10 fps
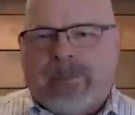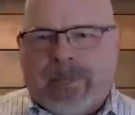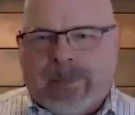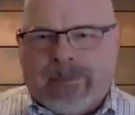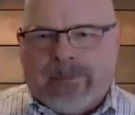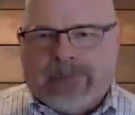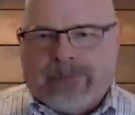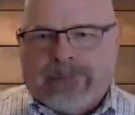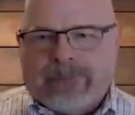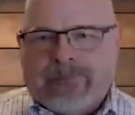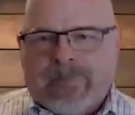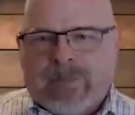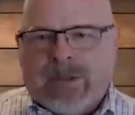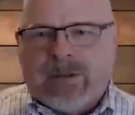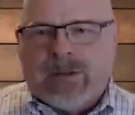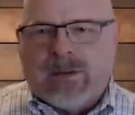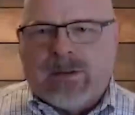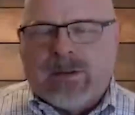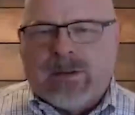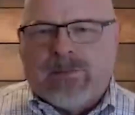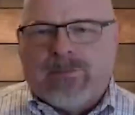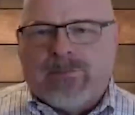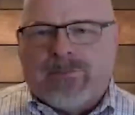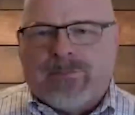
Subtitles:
Your goal with the email or the phone call